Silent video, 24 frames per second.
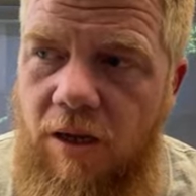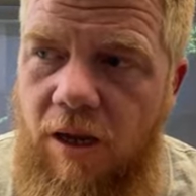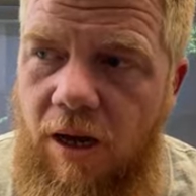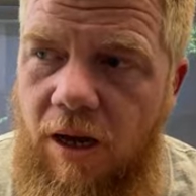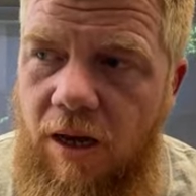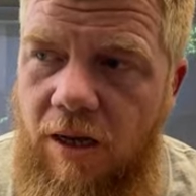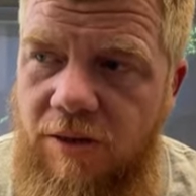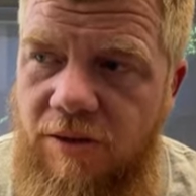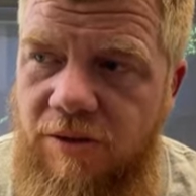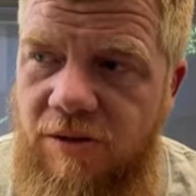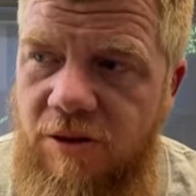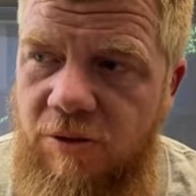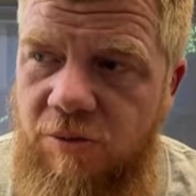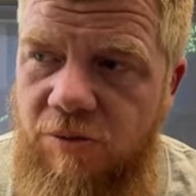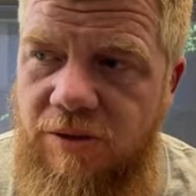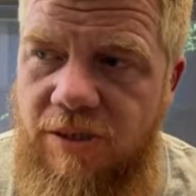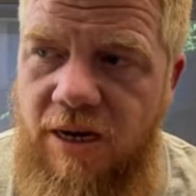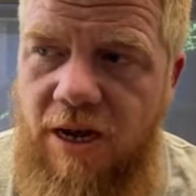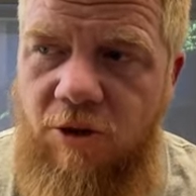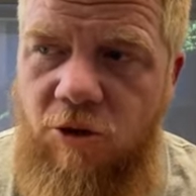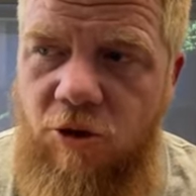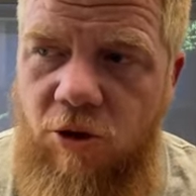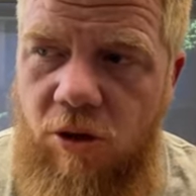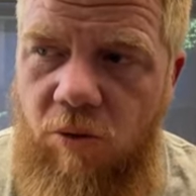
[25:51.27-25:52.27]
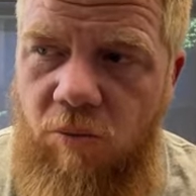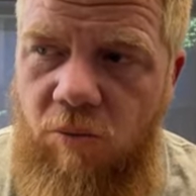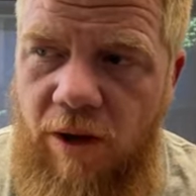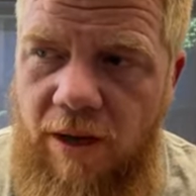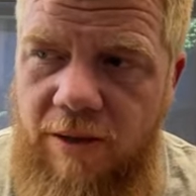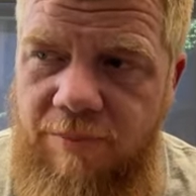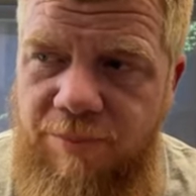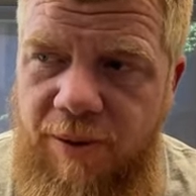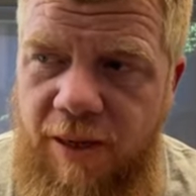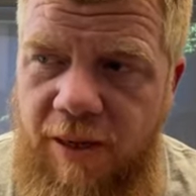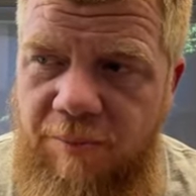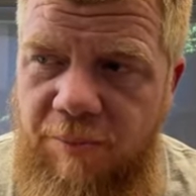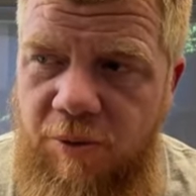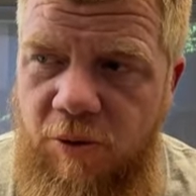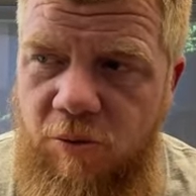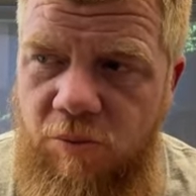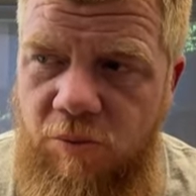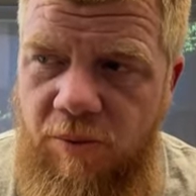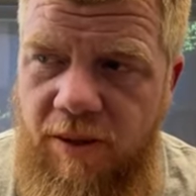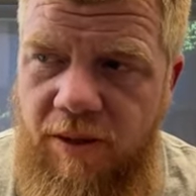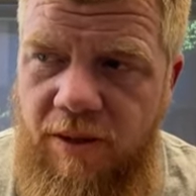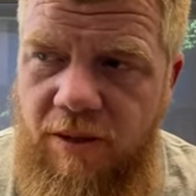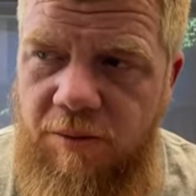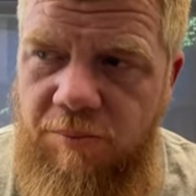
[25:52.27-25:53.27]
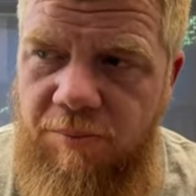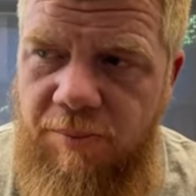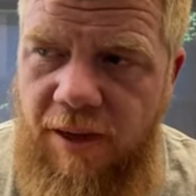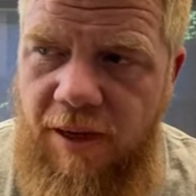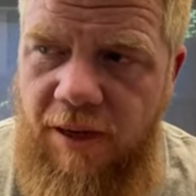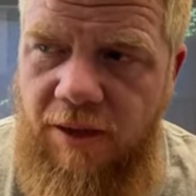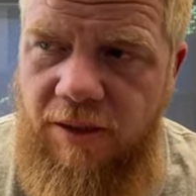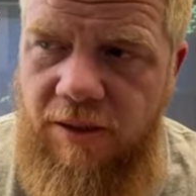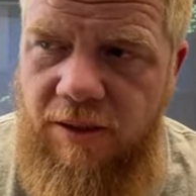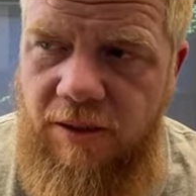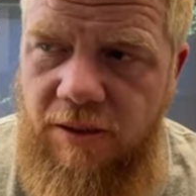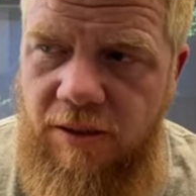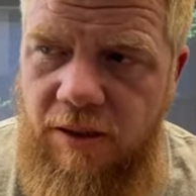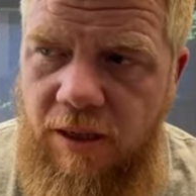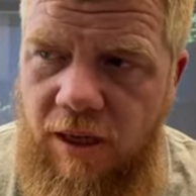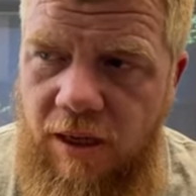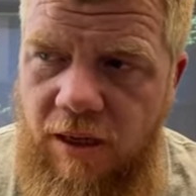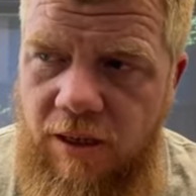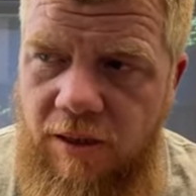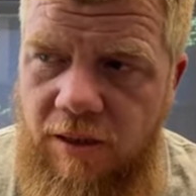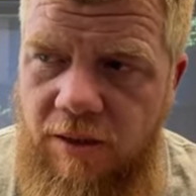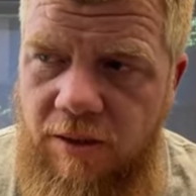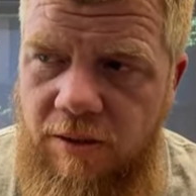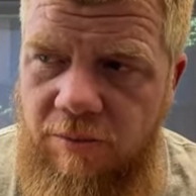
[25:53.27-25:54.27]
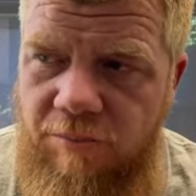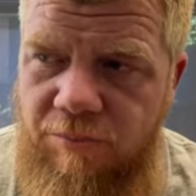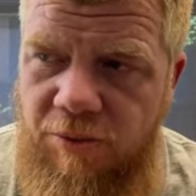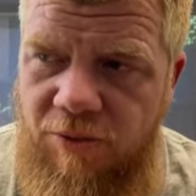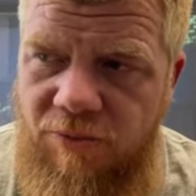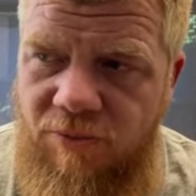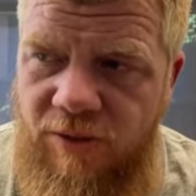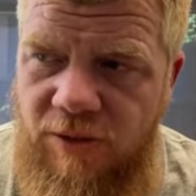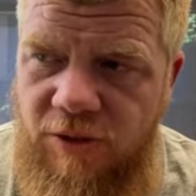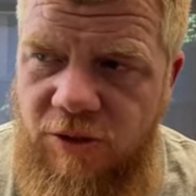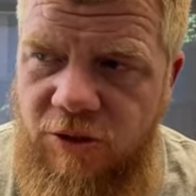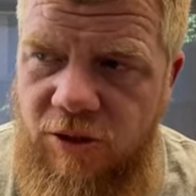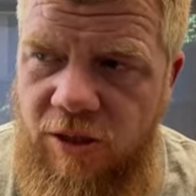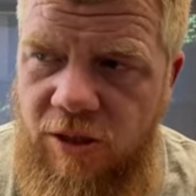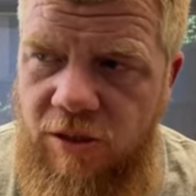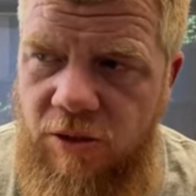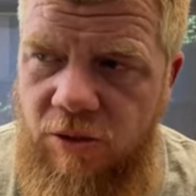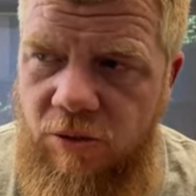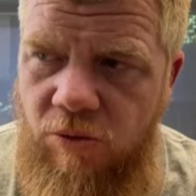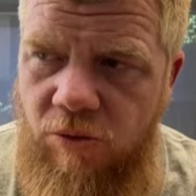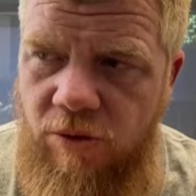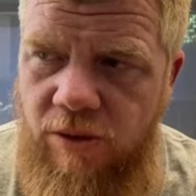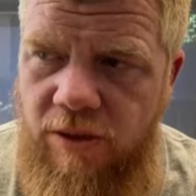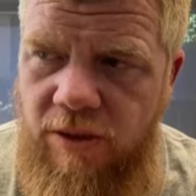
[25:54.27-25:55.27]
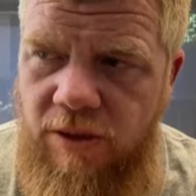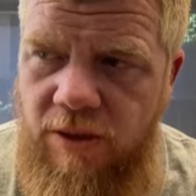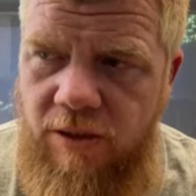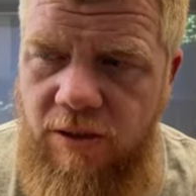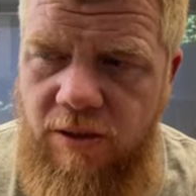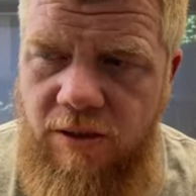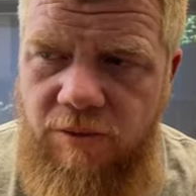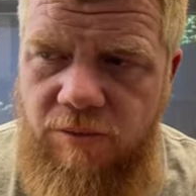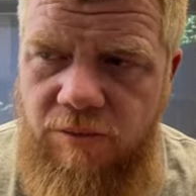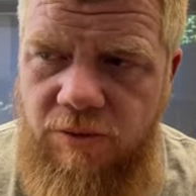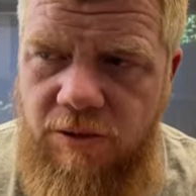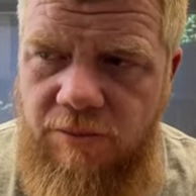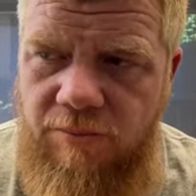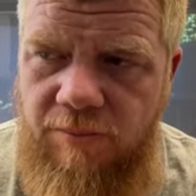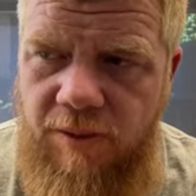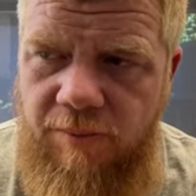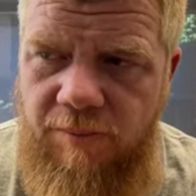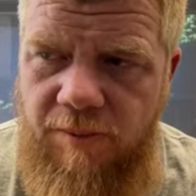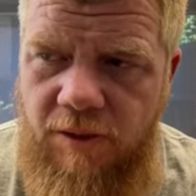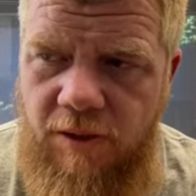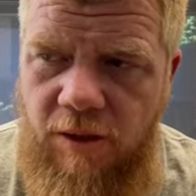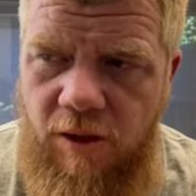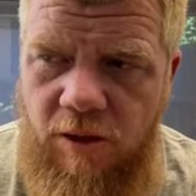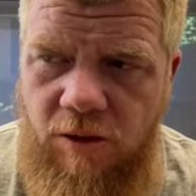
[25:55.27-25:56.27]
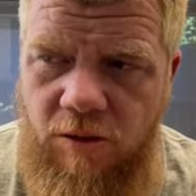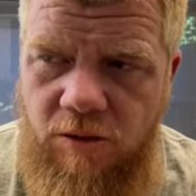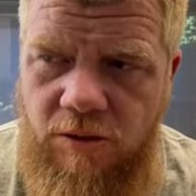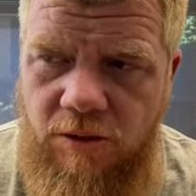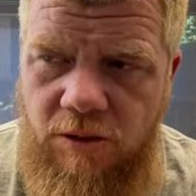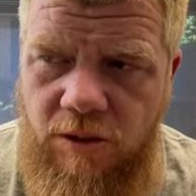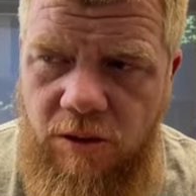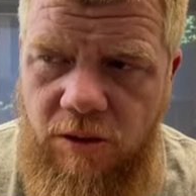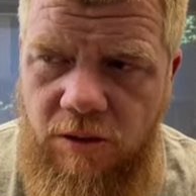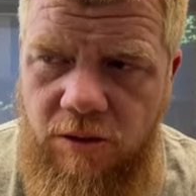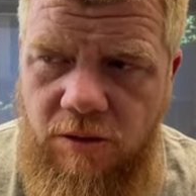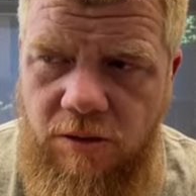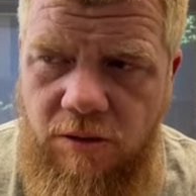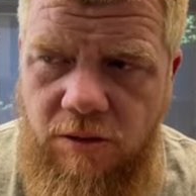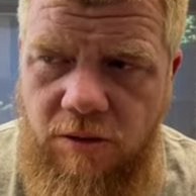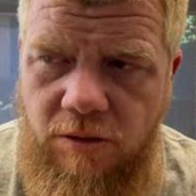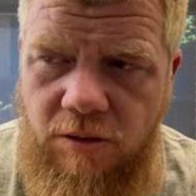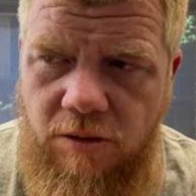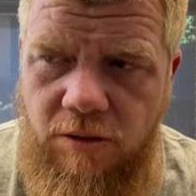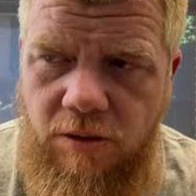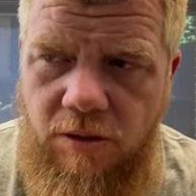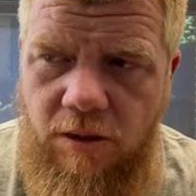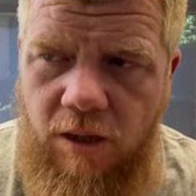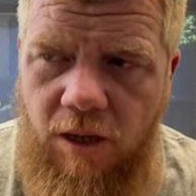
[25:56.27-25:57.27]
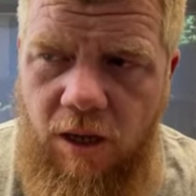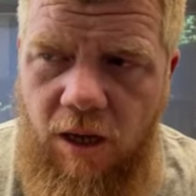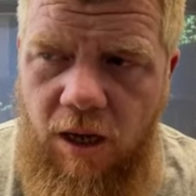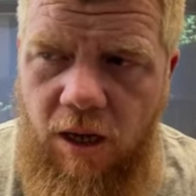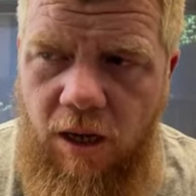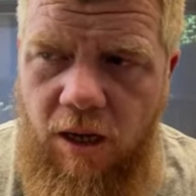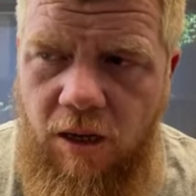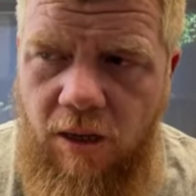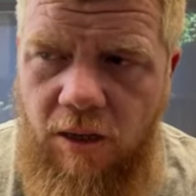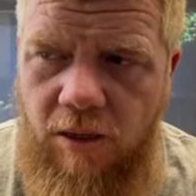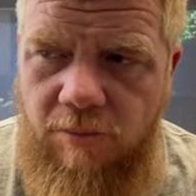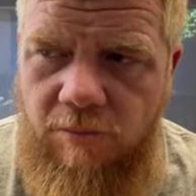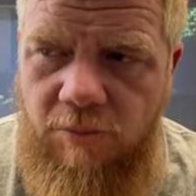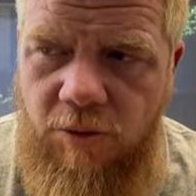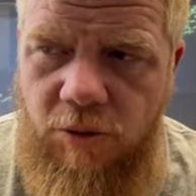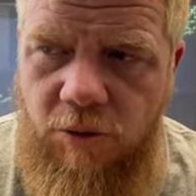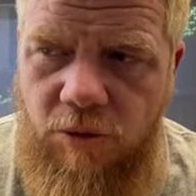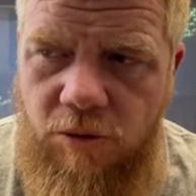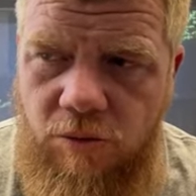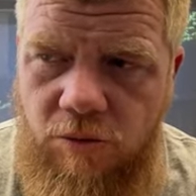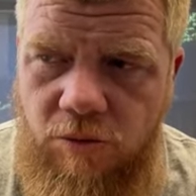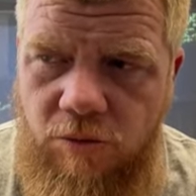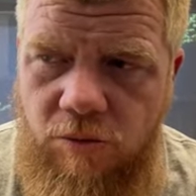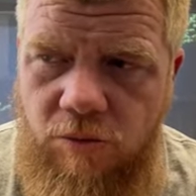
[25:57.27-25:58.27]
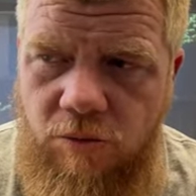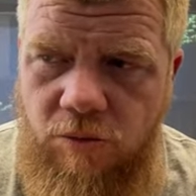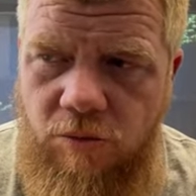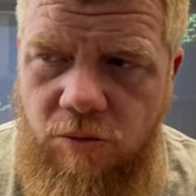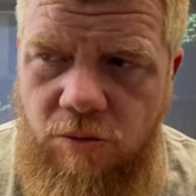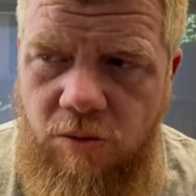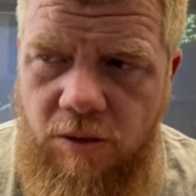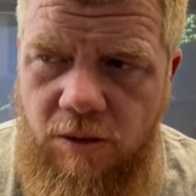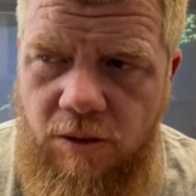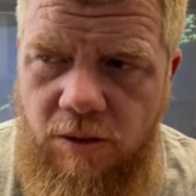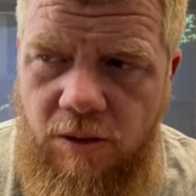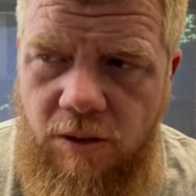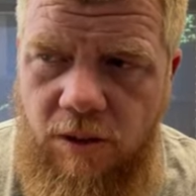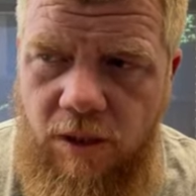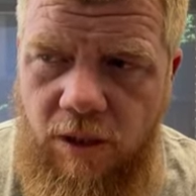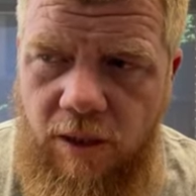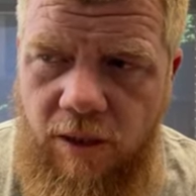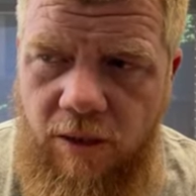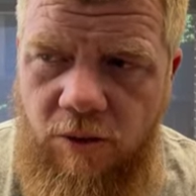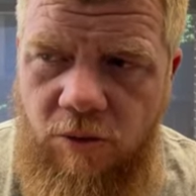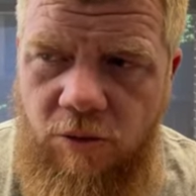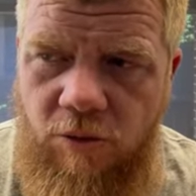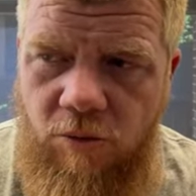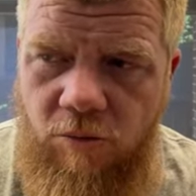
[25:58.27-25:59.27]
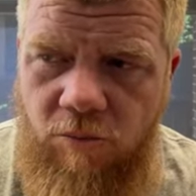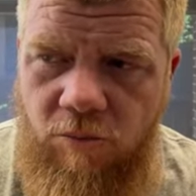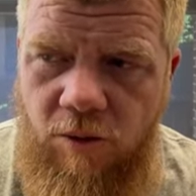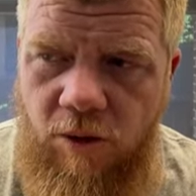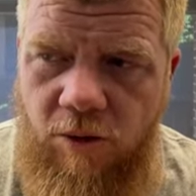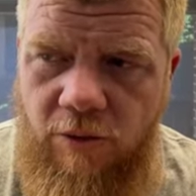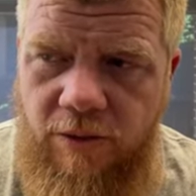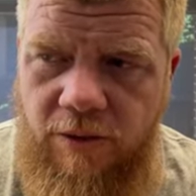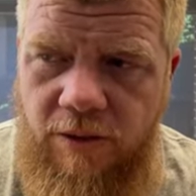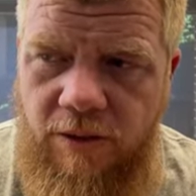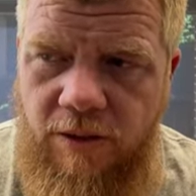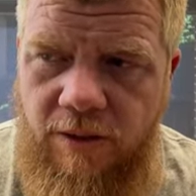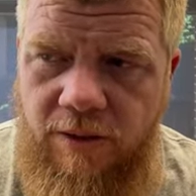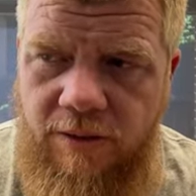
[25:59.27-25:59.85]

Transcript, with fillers: uh, there was actually a white paper written about it. Uh, professor out of Oregon, I think it was maybe Carl Jung, um, who uh, who wrote it.